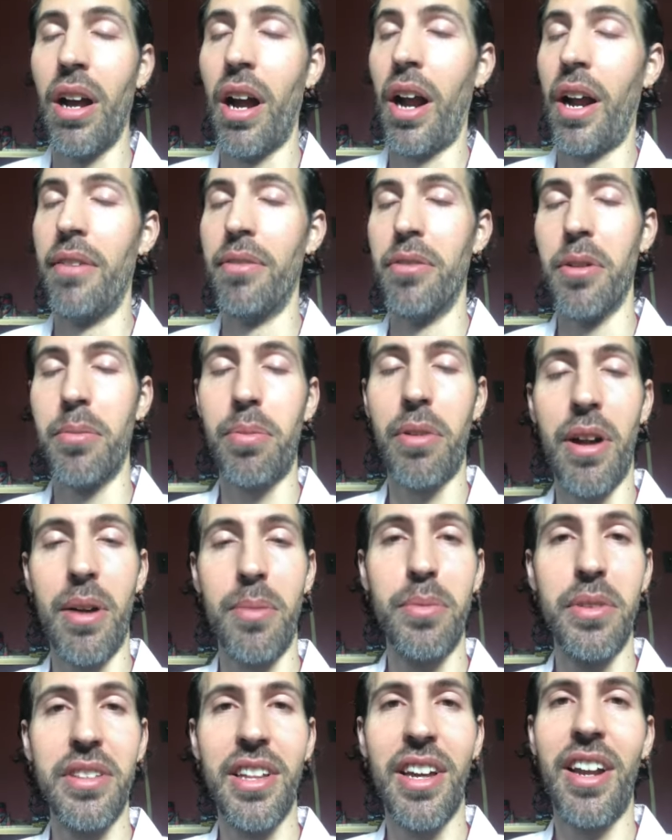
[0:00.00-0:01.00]
I have no problem
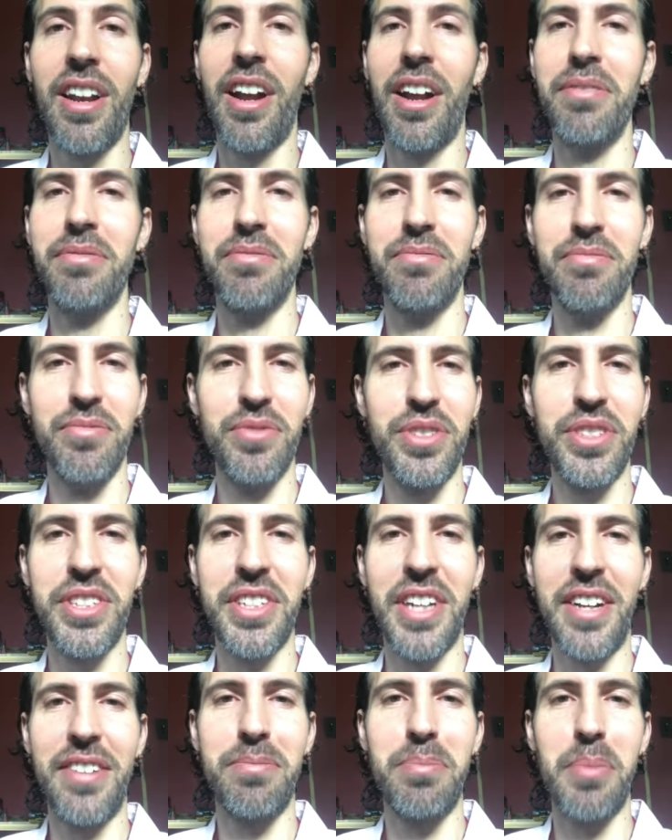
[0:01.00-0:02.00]
with that. I've
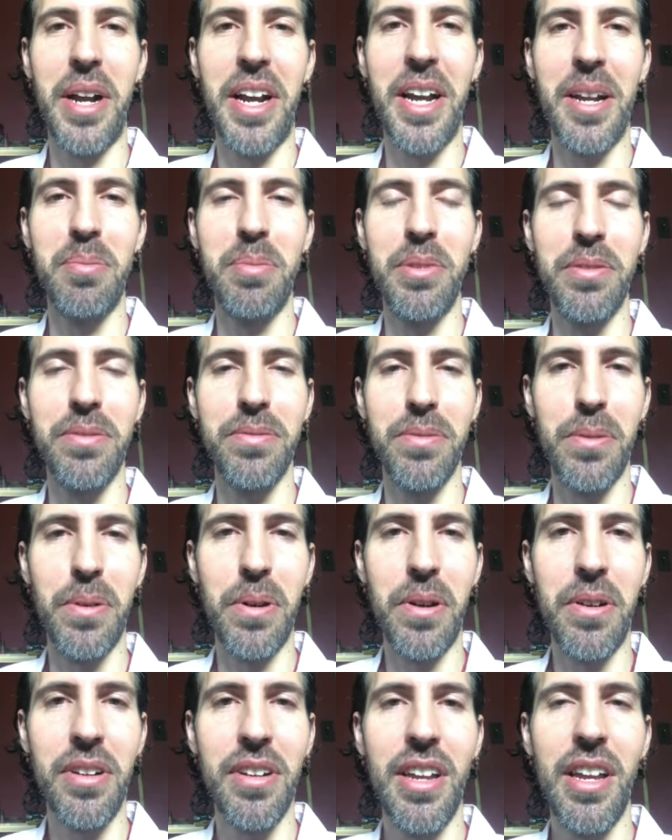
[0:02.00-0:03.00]
shaved my head before,